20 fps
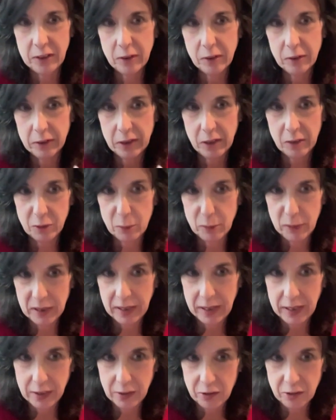all the government
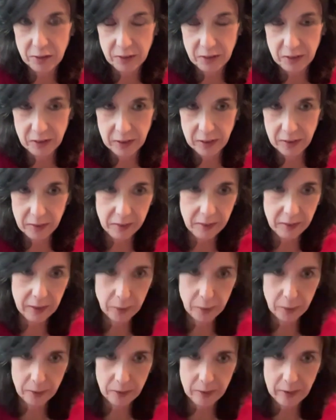agencies that
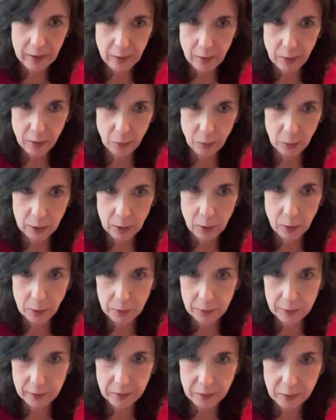are there
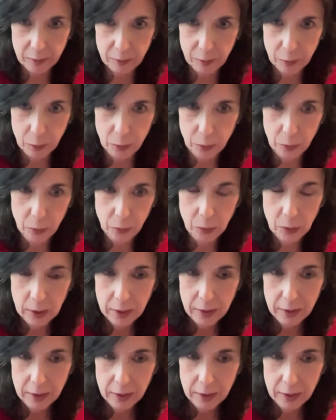regardless of who